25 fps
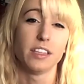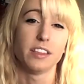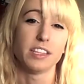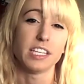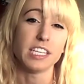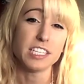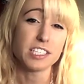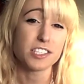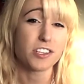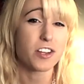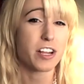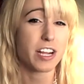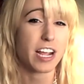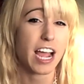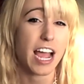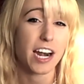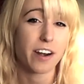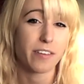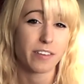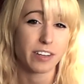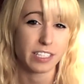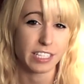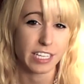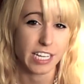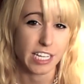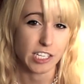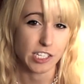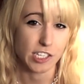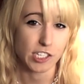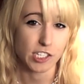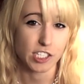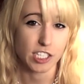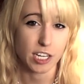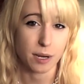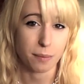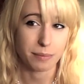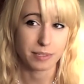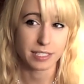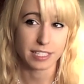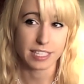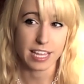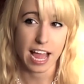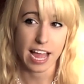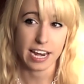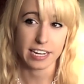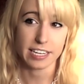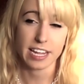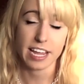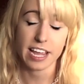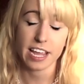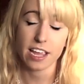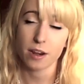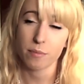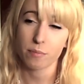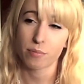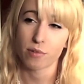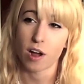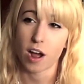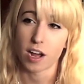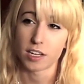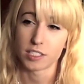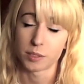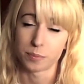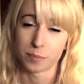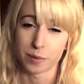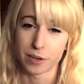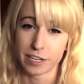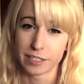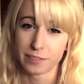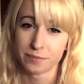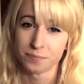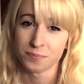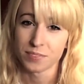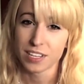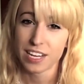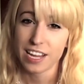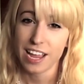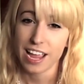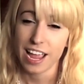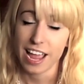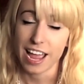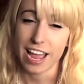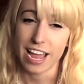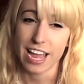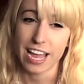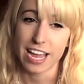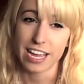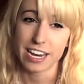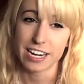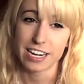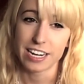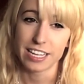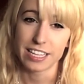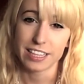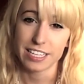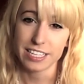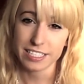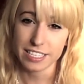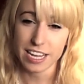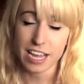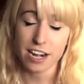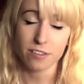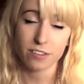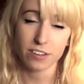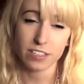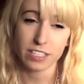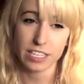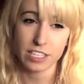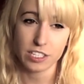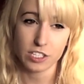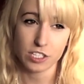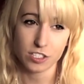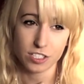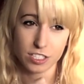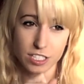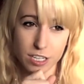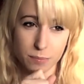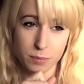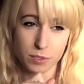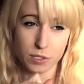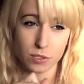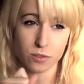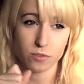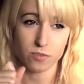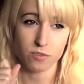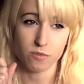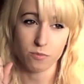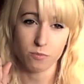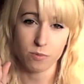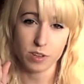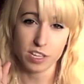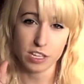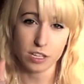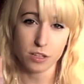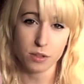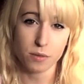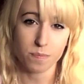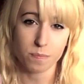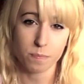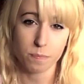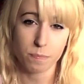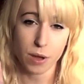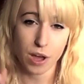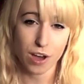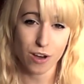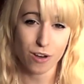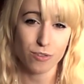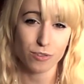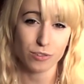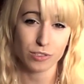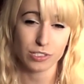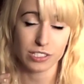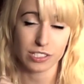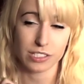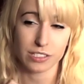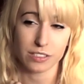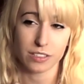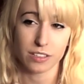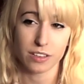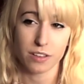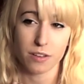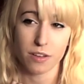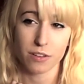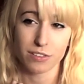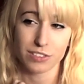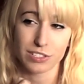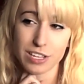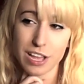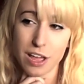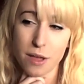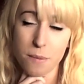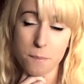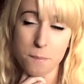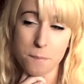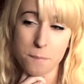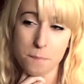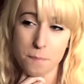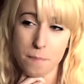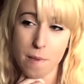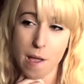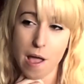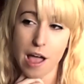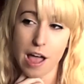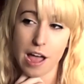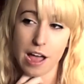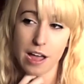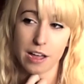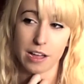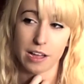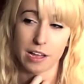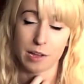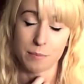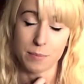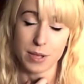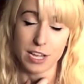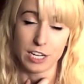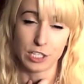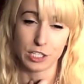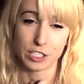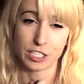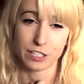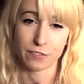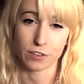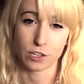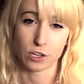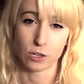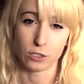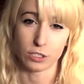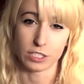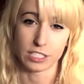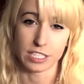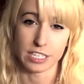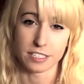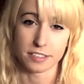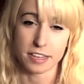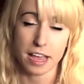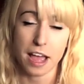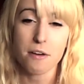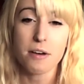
These are the kind of relationships that can prosper. And these kind of relationships will pose some major difficulties.